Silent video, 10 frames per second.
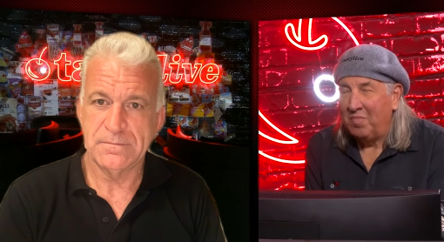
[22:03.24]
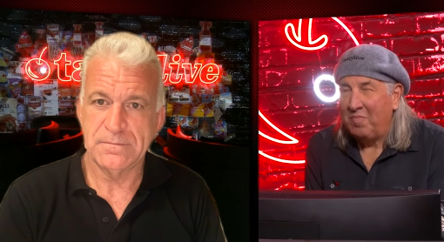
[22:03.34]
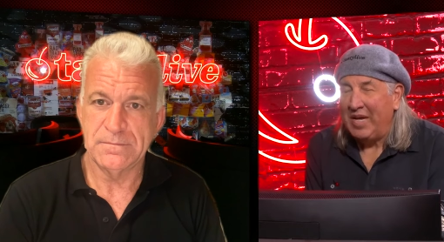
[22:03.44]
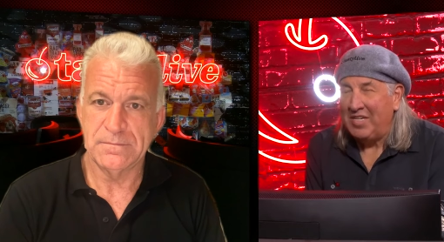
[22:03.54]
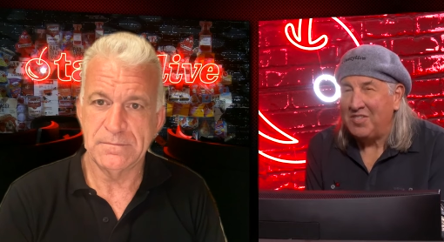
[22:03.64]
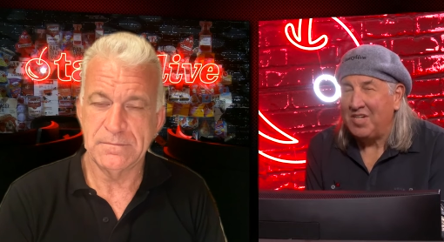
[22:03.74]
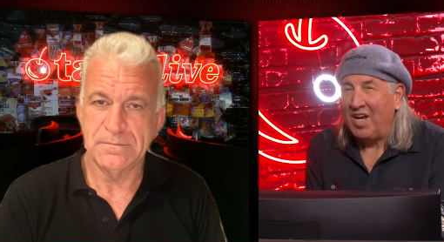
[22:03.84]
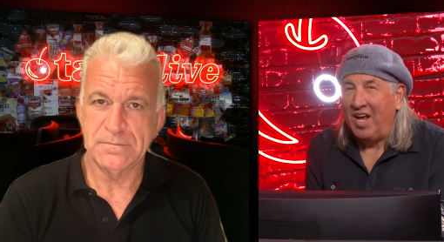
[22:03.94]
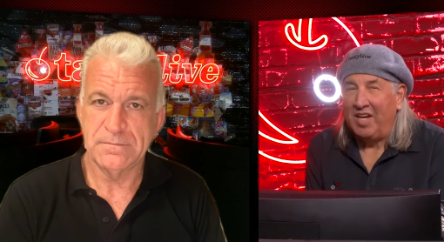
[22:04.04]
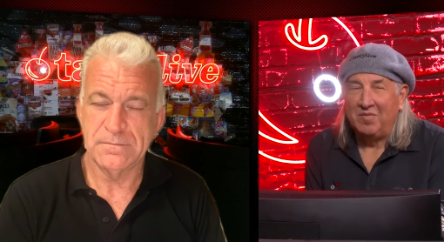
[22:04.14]
Speaker 1: based
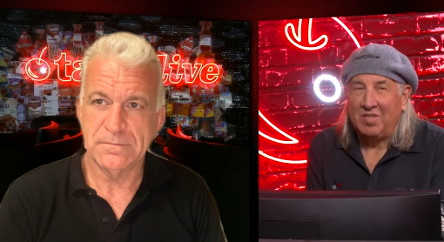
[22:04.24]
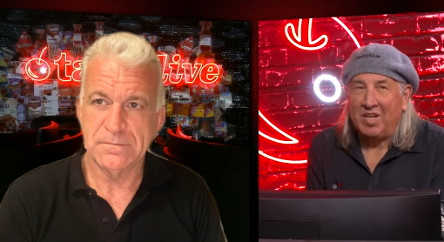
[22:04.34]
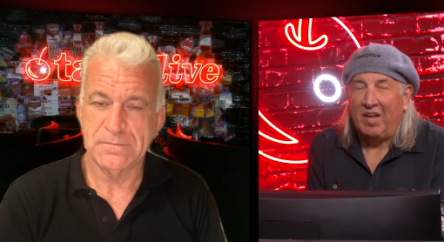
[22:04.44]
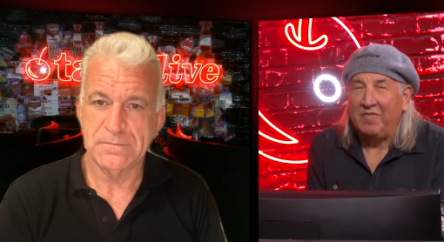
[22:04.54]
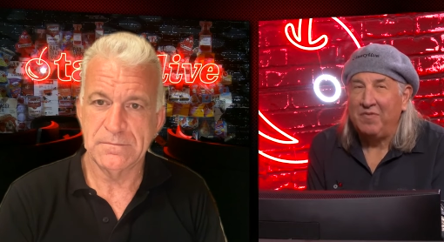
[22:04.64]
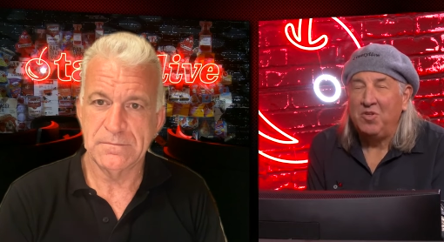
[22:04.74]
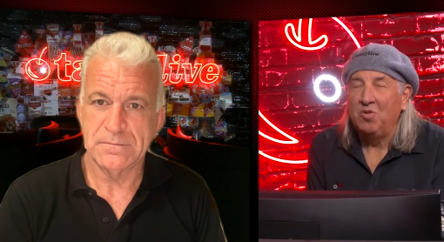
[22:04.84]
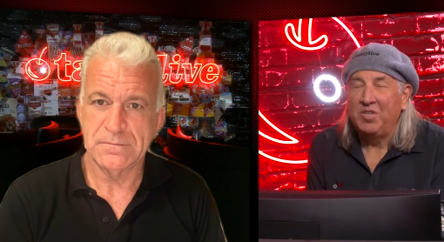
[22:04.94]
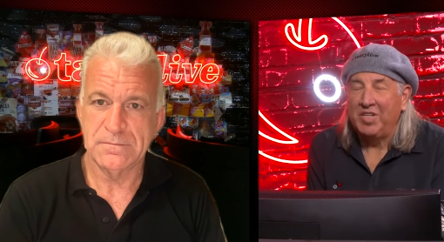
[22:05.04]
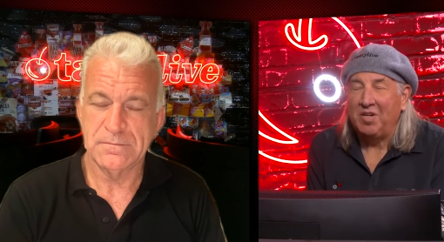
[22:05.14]
on a few
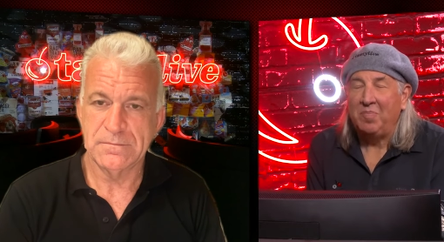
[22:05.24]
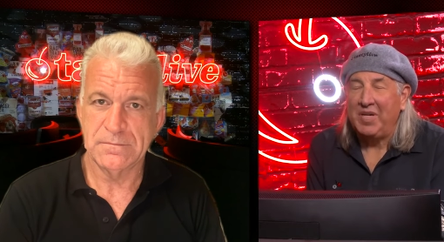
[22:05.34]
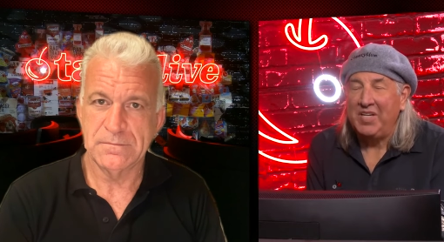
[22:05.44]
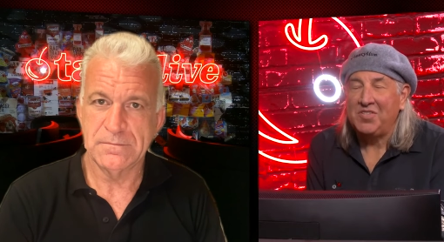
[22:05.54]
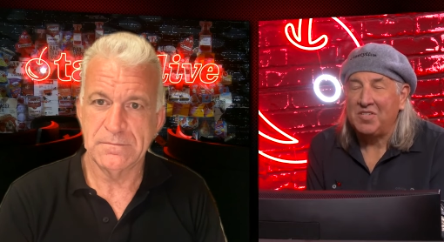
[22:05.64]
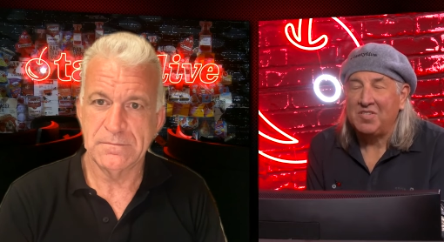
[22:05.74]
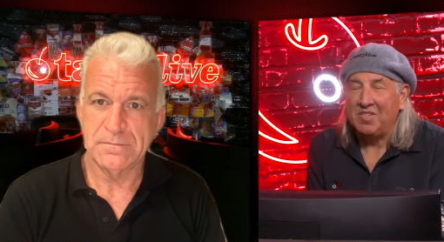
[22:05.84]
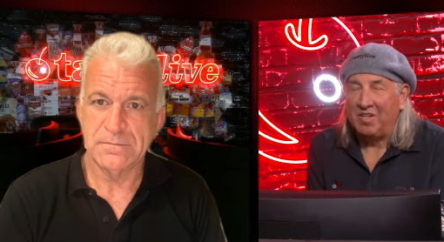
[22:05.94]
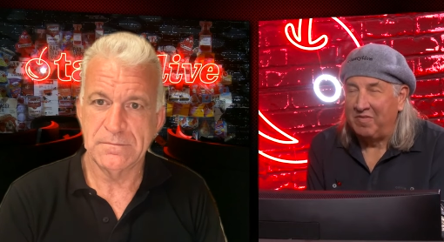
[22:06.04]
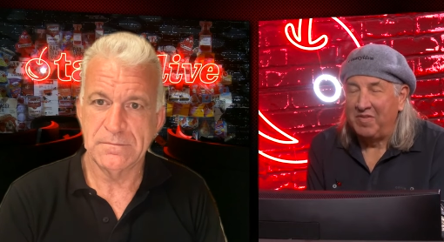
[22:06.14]
little pieces
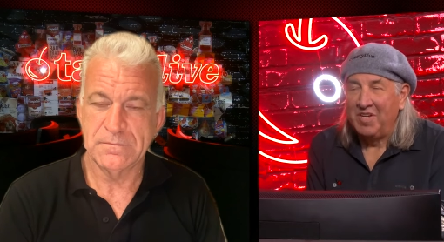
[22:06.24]
of